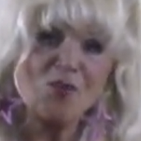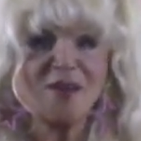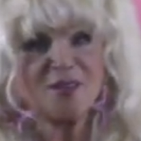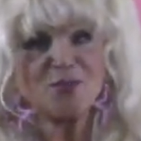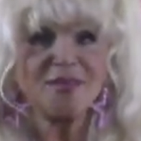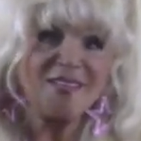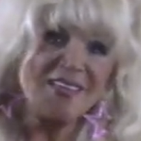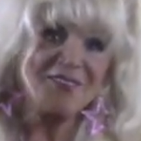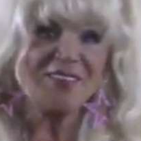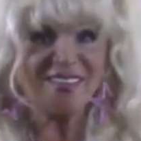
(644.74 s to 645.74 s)
what a
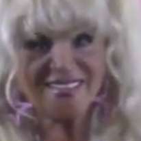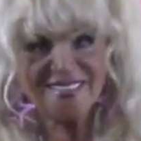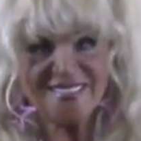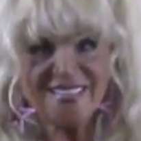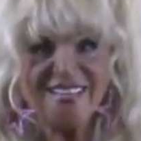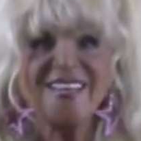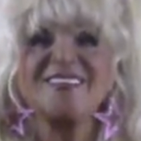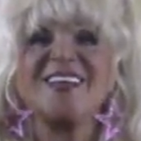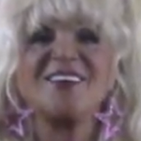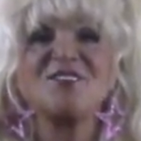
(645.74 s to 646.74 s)
relief it is.
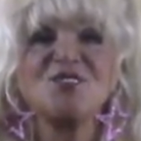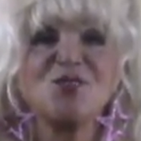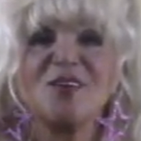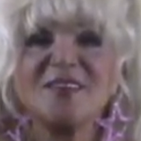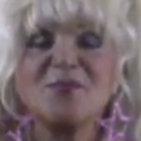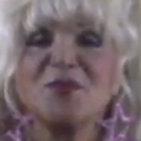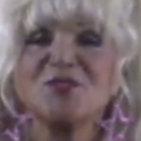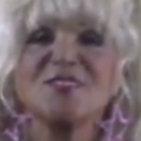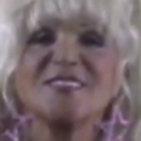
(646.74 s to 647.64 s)
In love, you are able to